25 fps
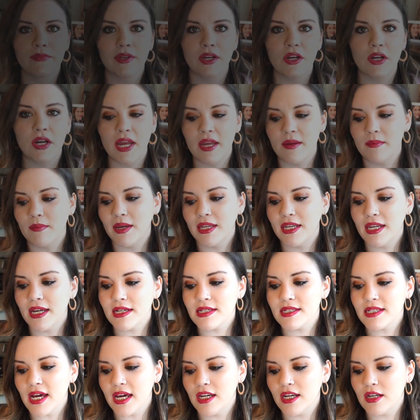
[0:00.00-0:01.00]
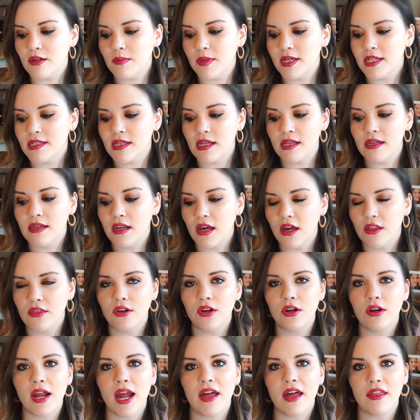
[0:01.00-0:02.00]
All right, my next item is
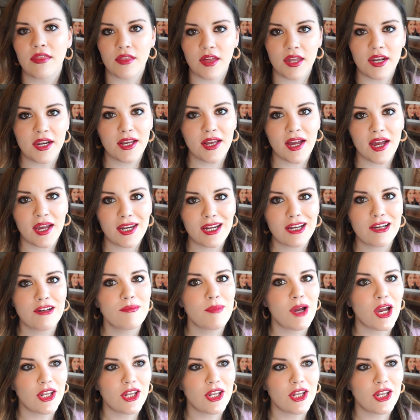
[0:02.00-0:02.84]
another athletic item.